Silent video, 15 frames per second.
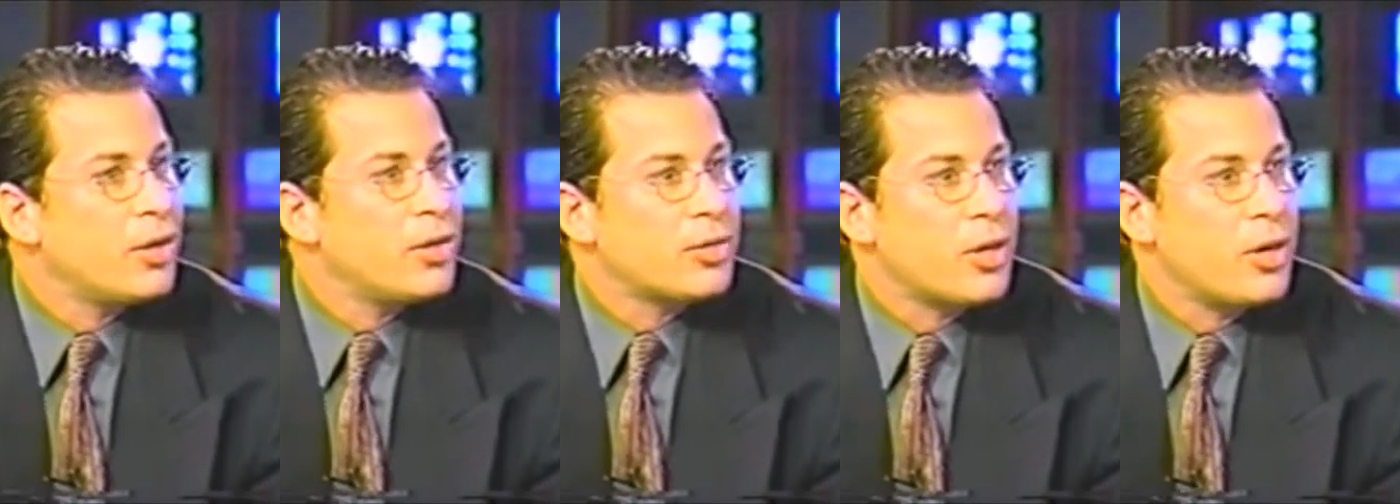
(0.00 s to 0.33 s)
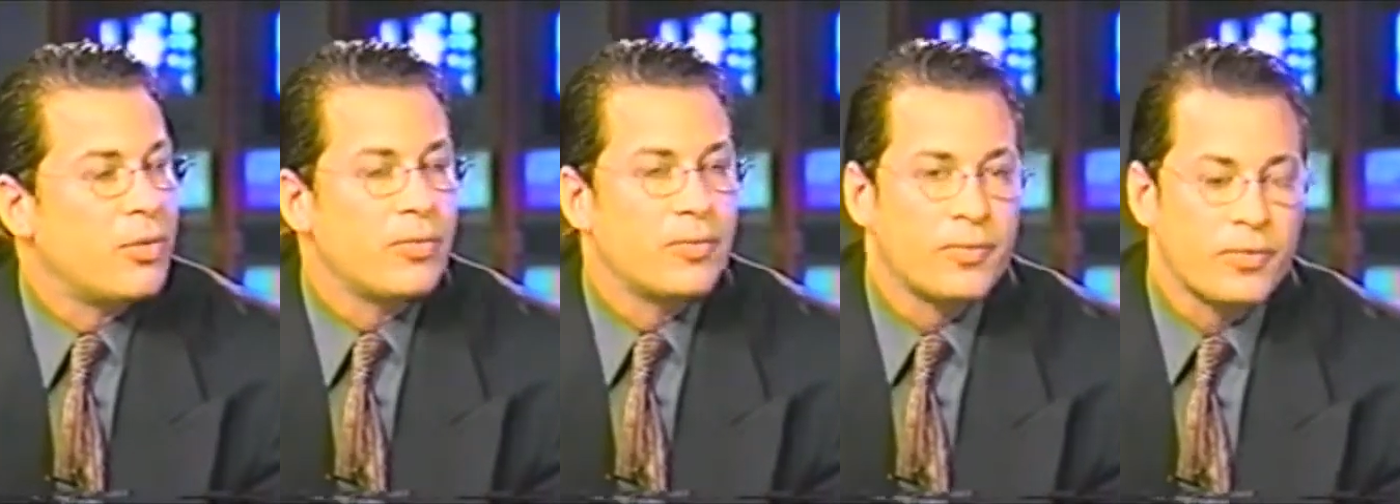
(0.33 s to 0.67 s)

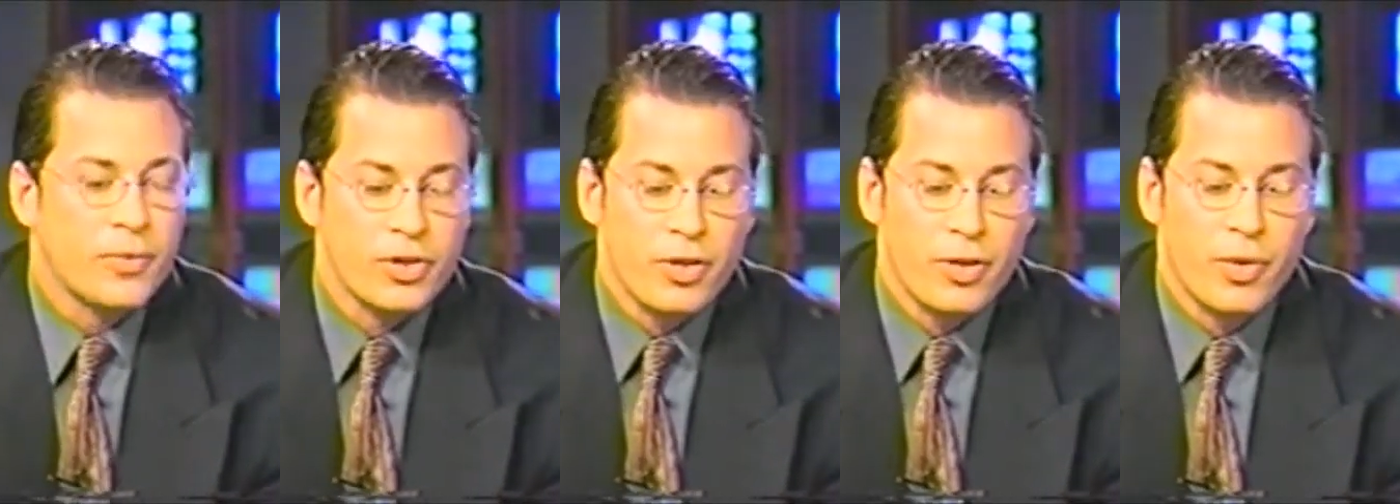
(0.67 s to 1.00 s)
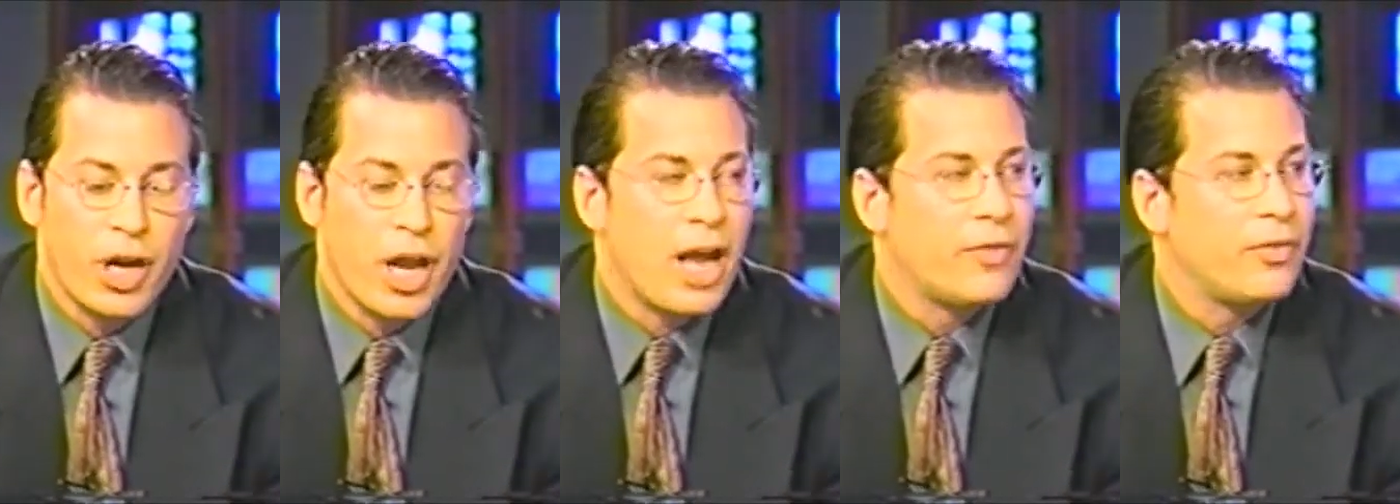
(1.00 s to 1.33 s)
So, first I
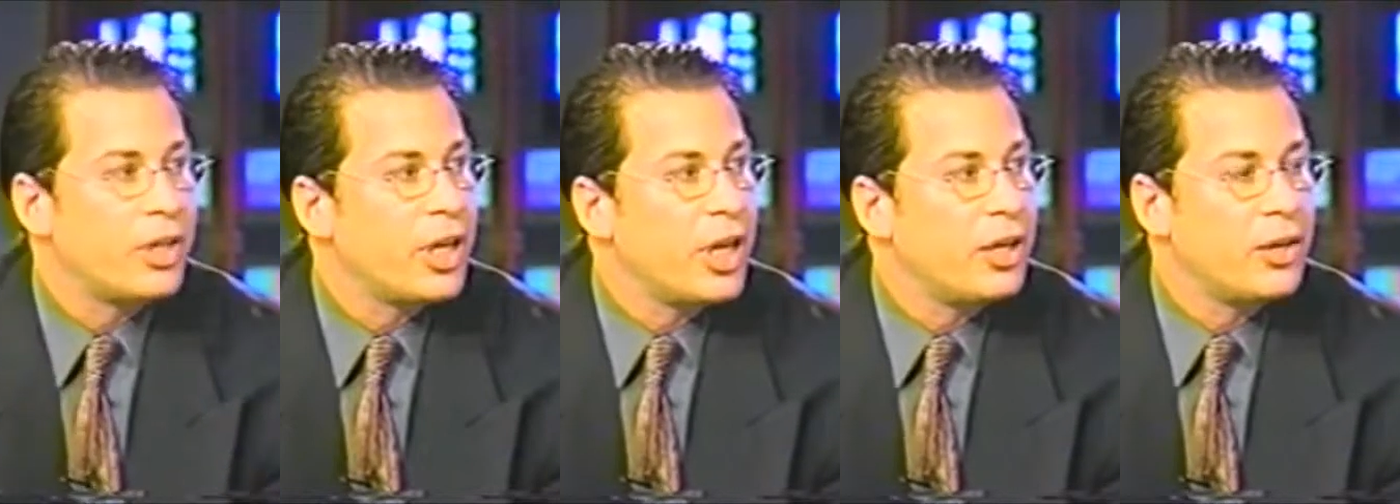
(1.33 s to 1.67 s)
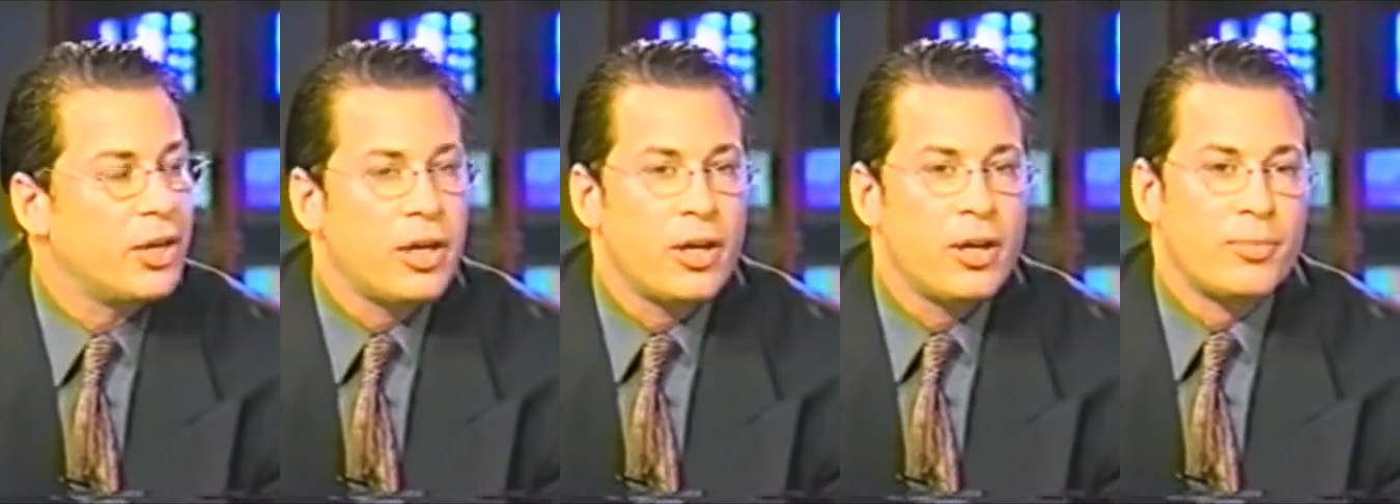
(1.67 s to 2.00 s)
want to advocate,
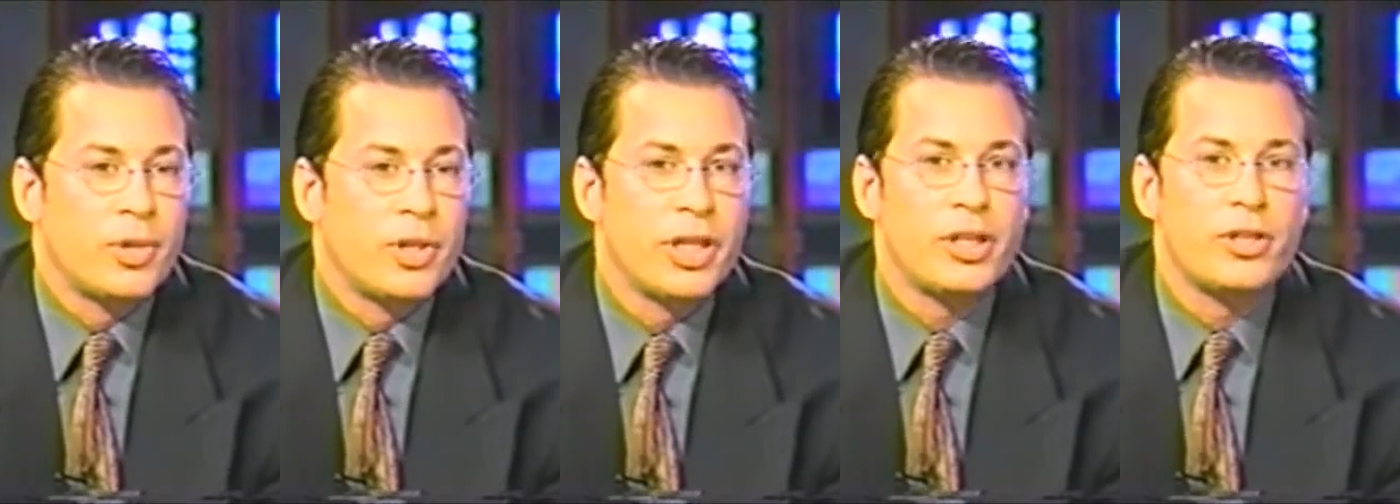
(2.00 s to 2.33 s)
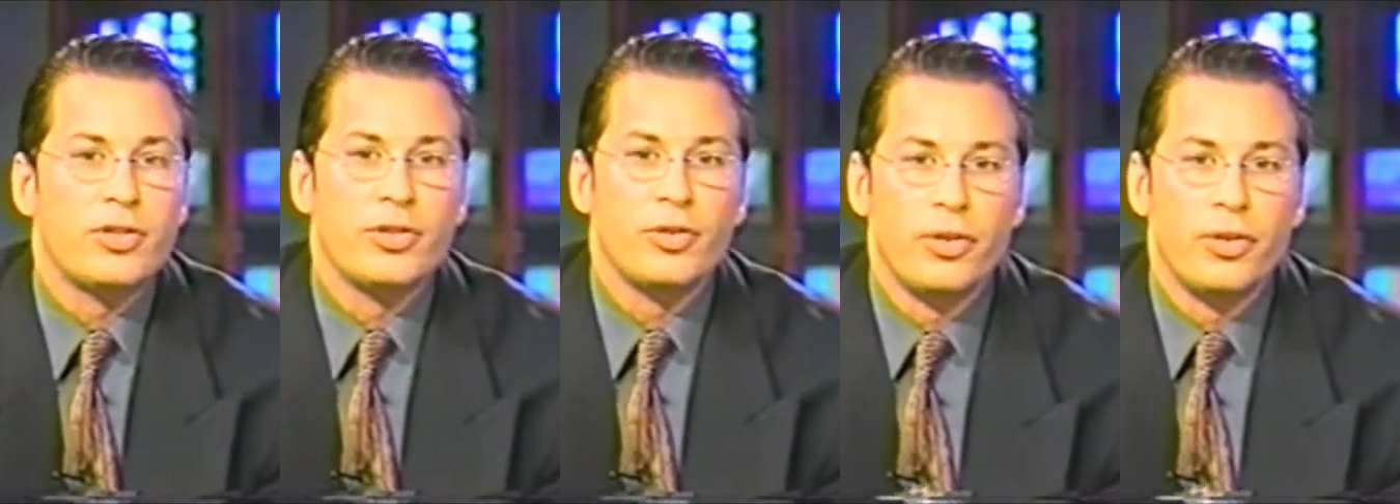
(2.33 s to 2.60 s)
please